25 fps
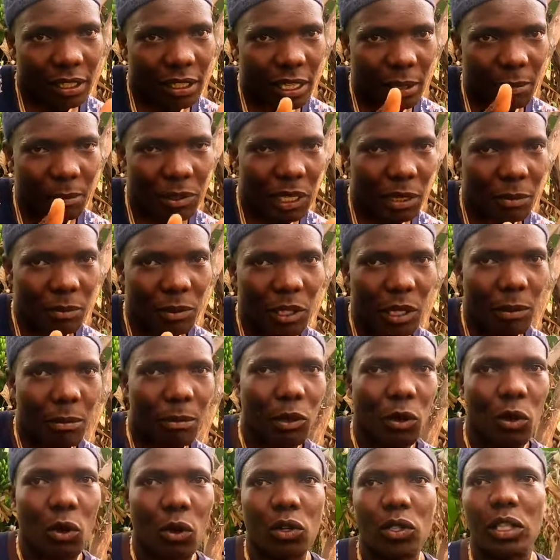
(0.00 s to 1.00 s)
same same same
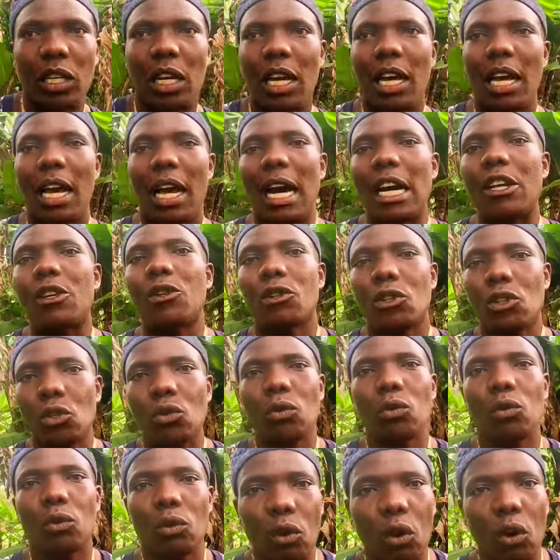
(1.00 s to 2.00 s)
because i used
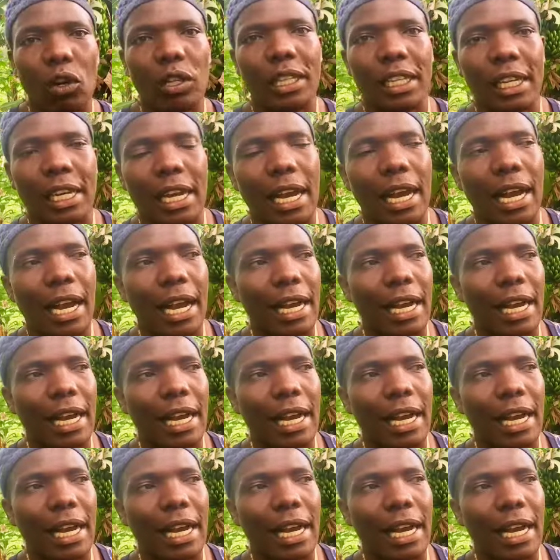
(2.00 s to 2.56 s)
to go there